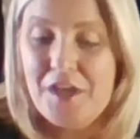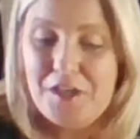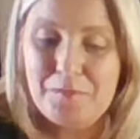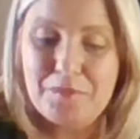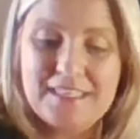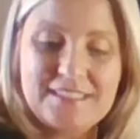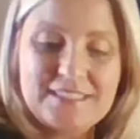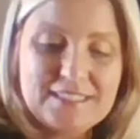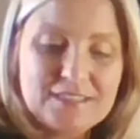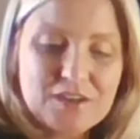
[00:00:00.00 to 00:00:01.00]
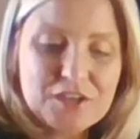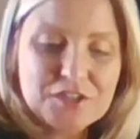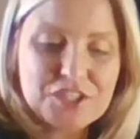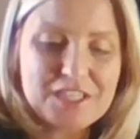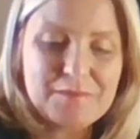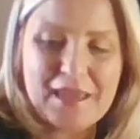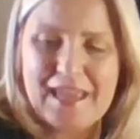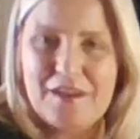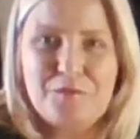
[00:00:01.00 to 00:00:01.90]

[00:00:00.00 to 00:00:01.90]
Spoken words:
You place this on your sheet pan,